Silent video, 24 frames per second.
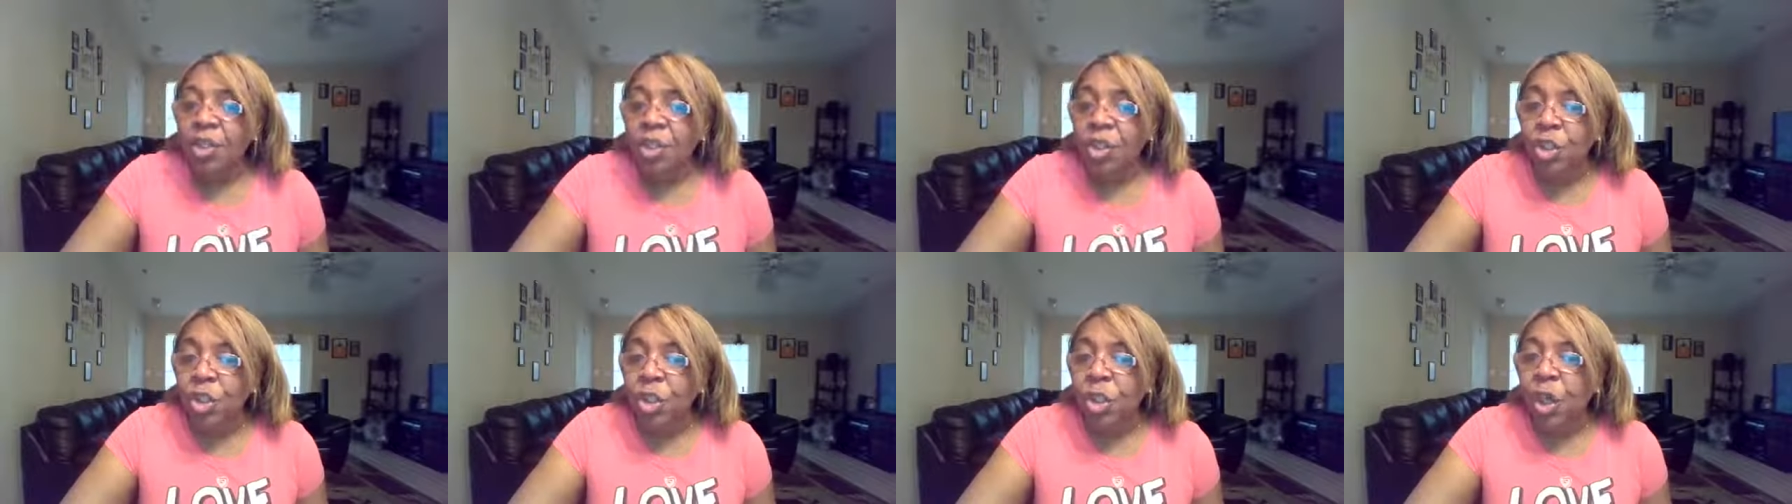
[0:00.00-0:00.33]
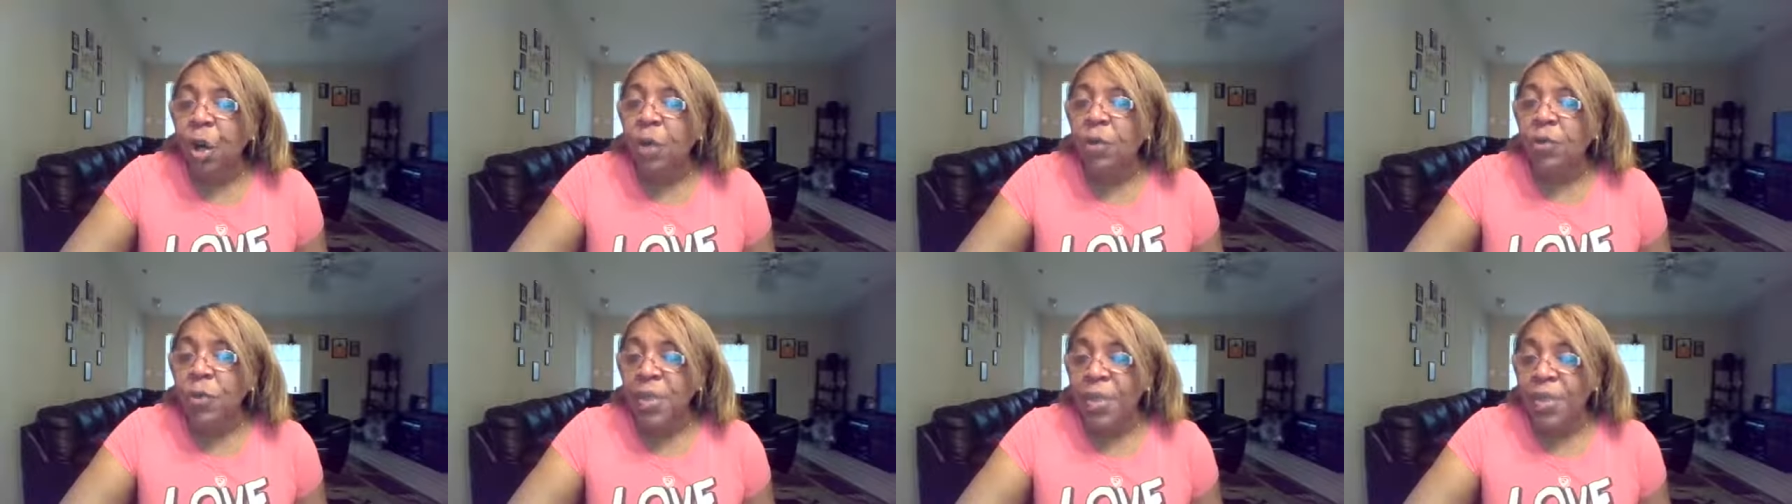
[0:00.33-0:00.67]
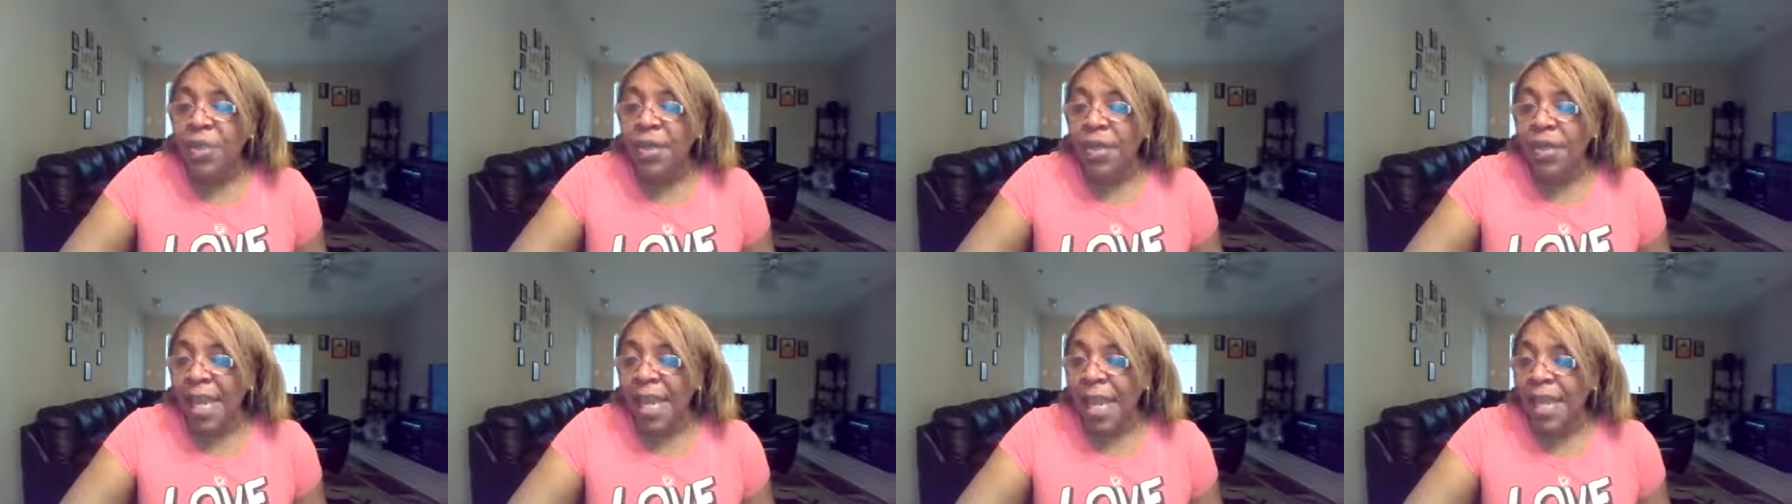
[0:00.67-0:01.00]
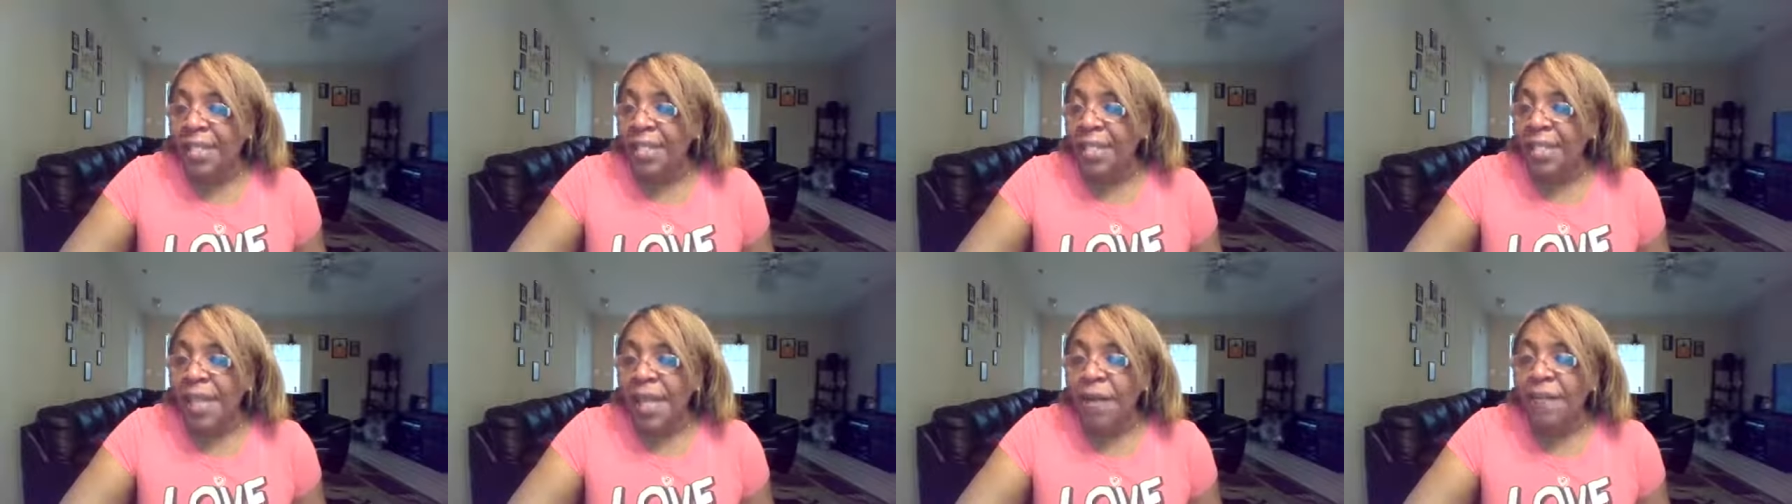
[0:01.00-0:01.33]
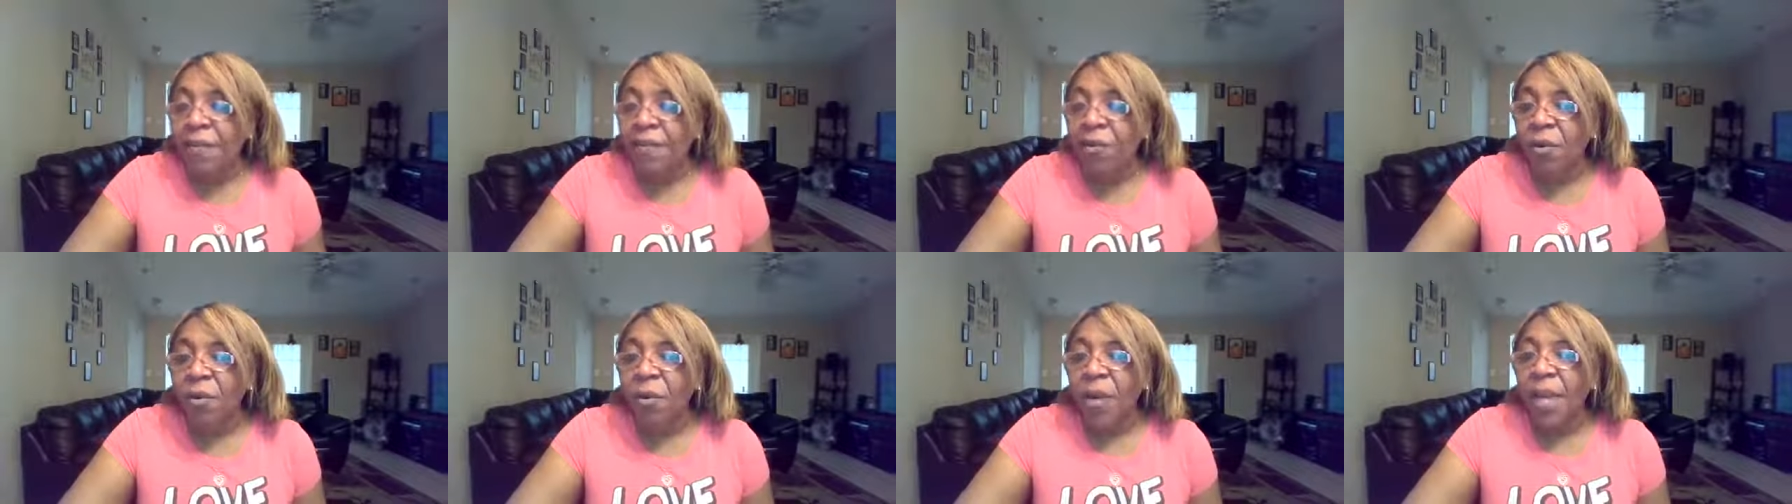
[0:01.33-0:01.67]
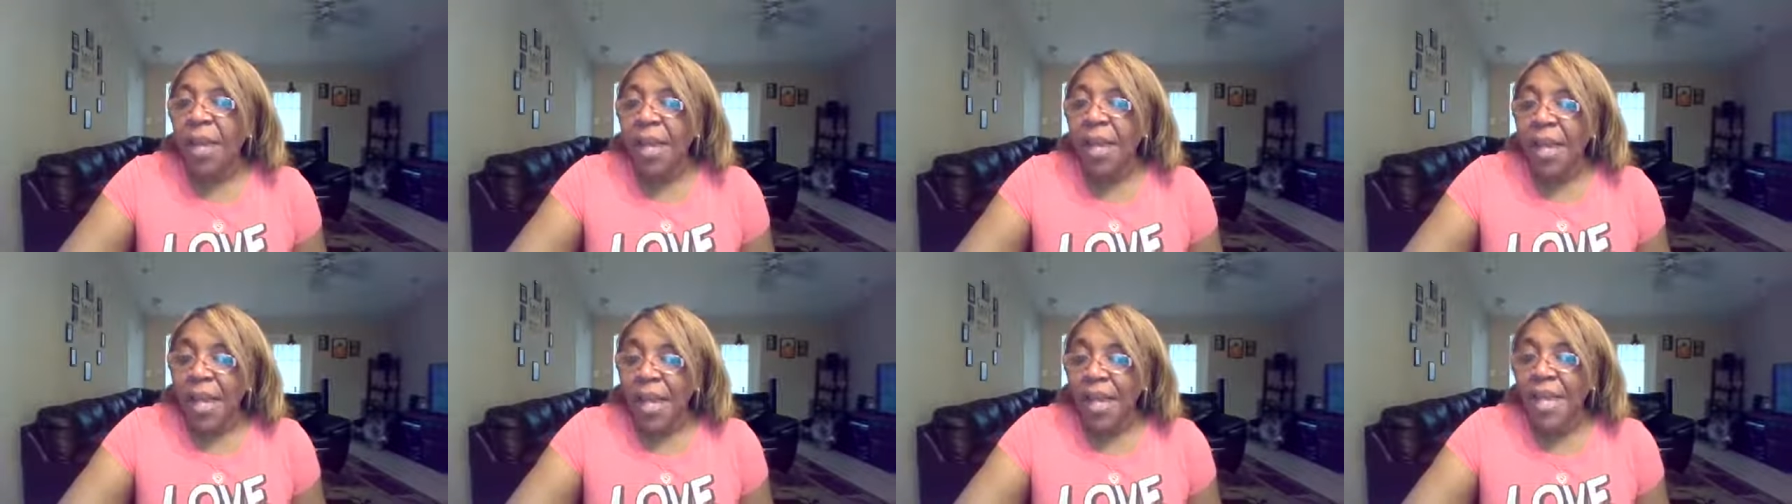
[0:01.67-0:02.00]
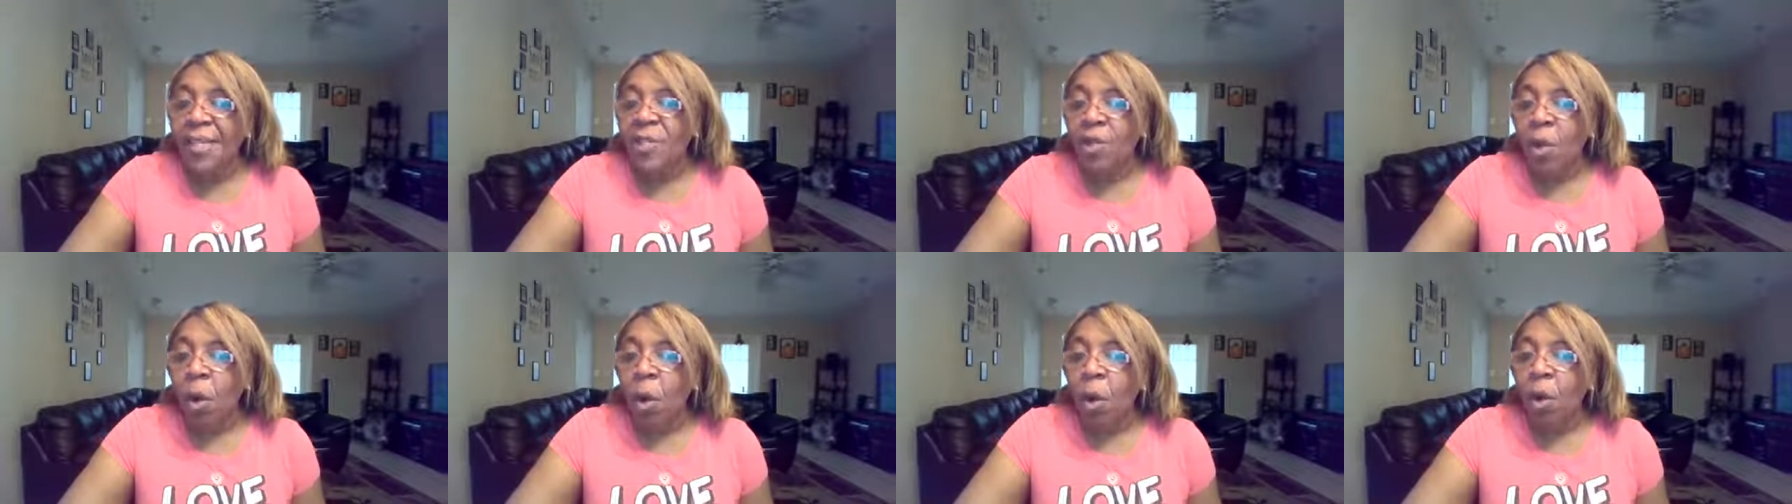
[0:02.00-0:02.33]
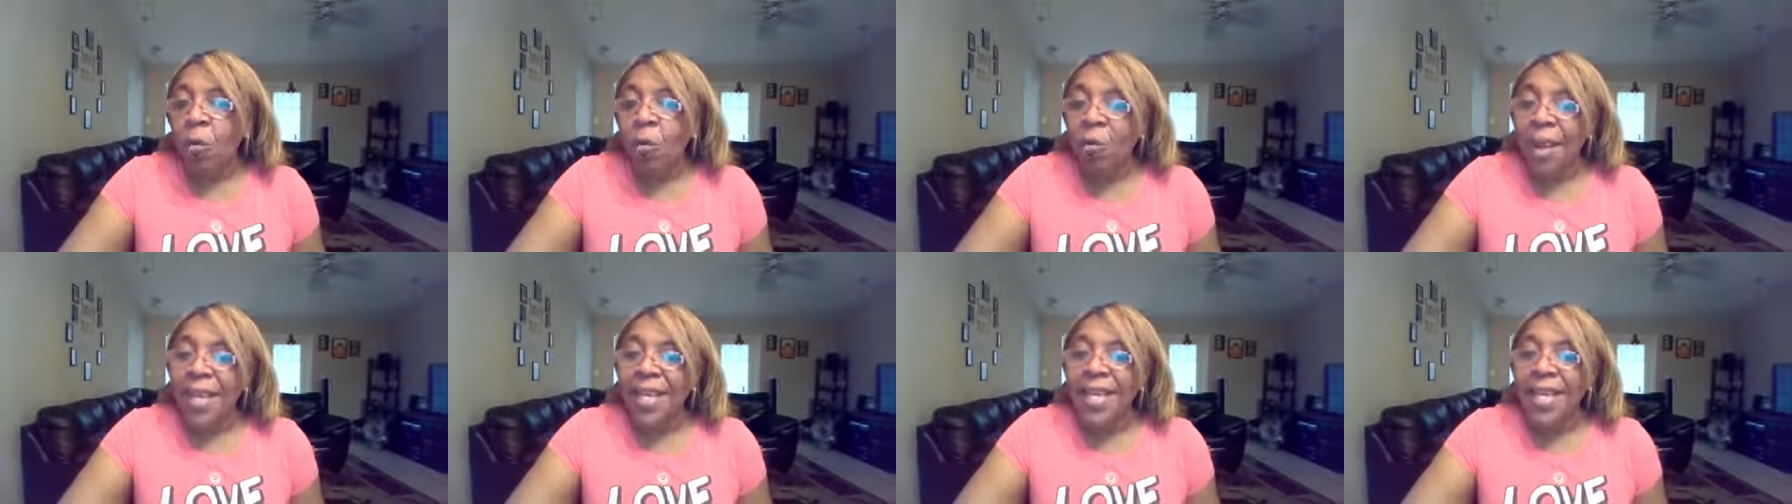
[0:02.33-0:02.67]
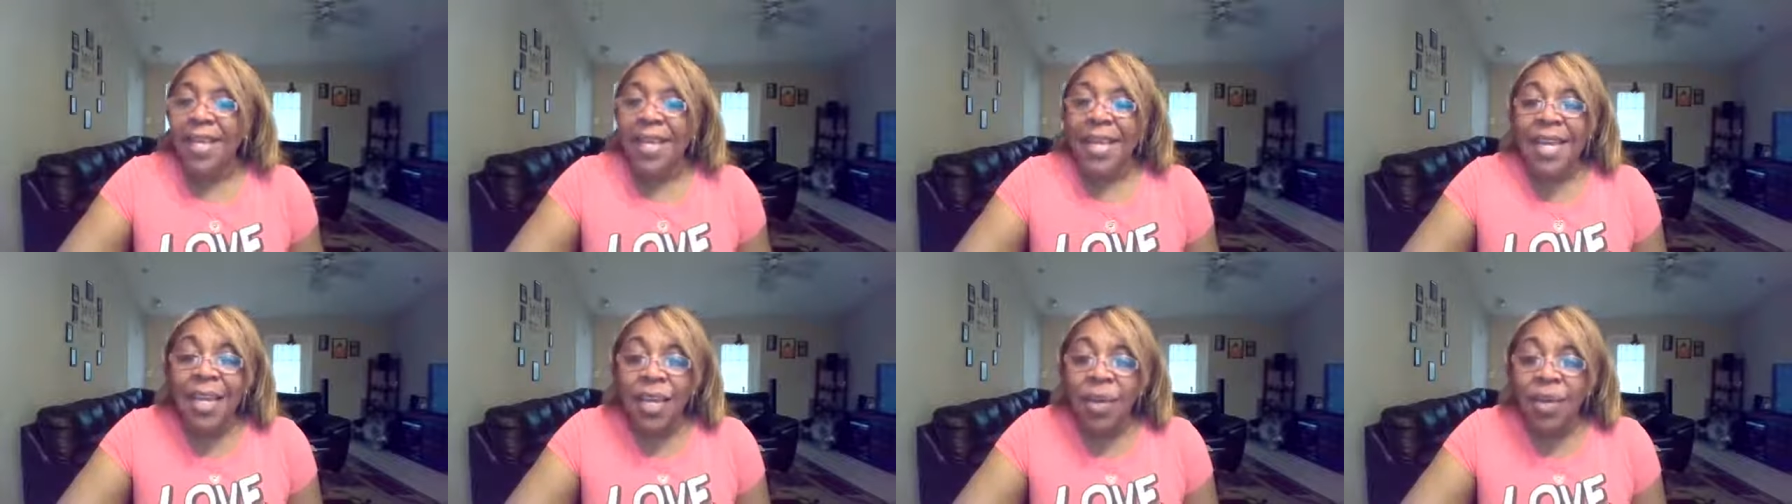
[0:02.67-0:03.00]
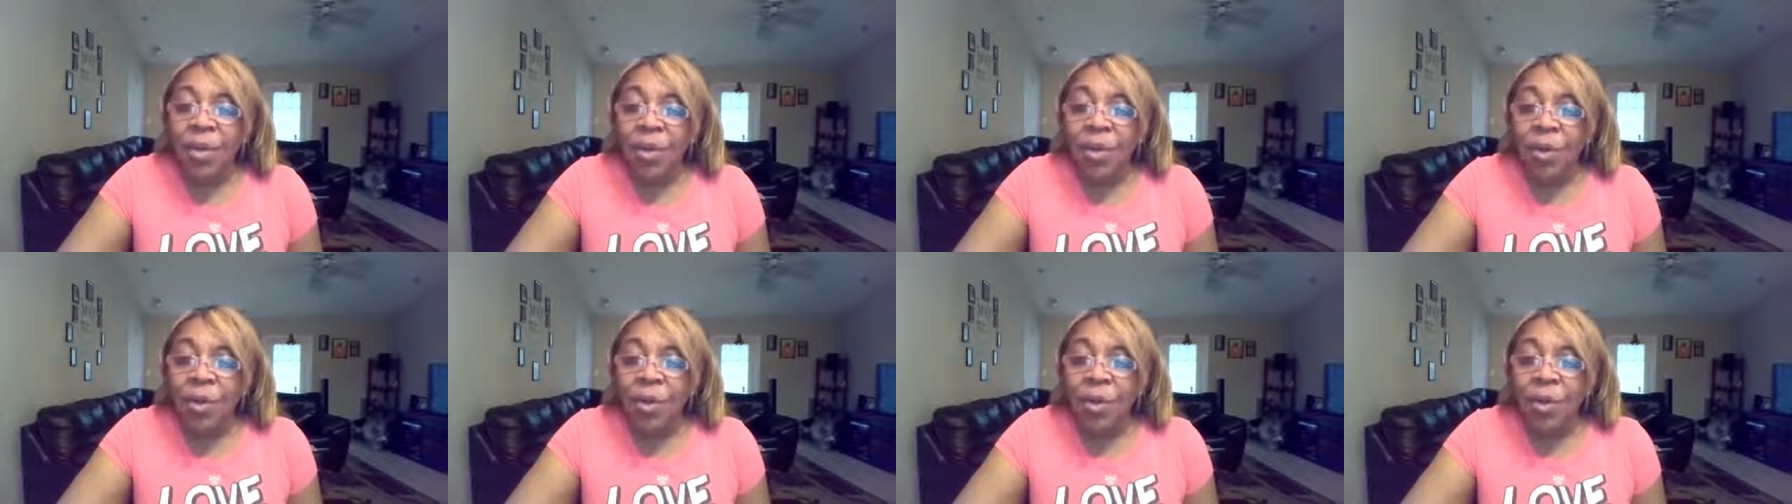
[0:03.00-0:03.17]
to go to the next level is already in